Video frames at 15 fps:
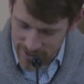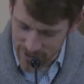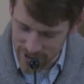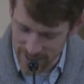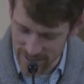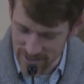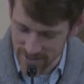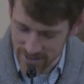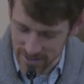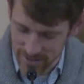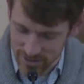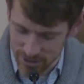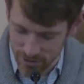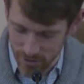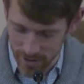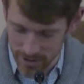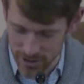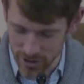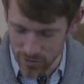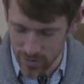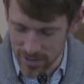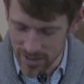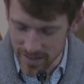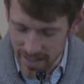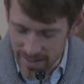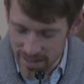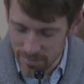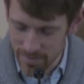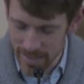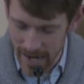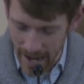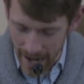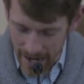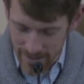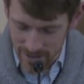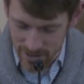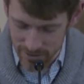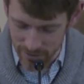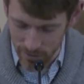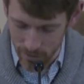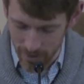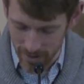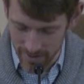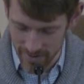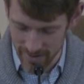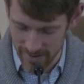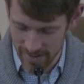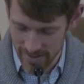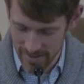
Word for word: Jesus' instruction, which led them to ask for it.